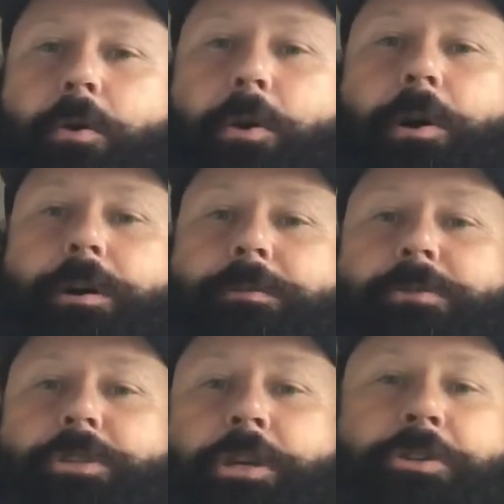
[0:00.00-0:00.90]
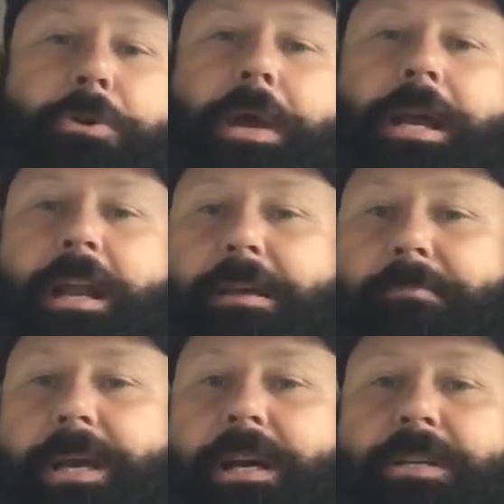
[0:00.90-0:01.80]
or ginger ale-y,
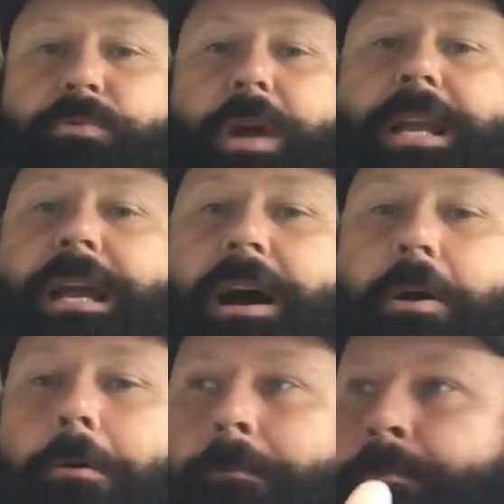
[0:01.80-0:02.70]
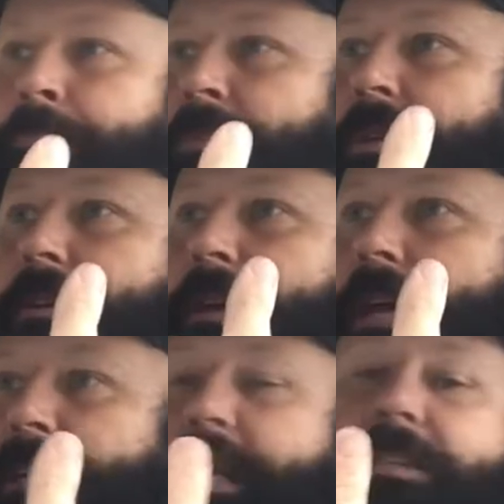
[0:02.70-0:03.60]
because right now
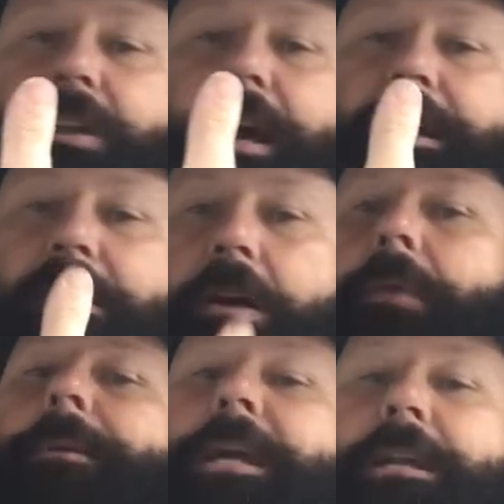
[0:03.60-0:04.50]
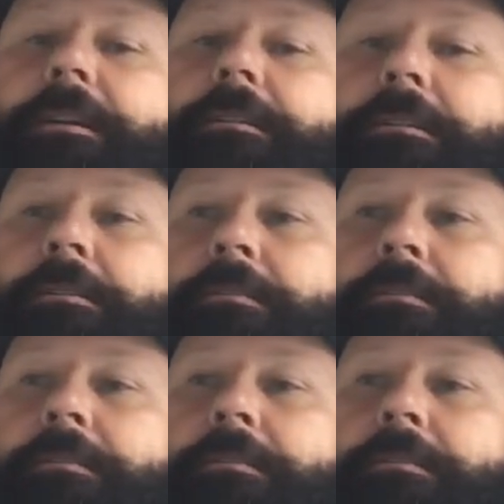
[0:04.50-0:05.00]
it tastes like carbonated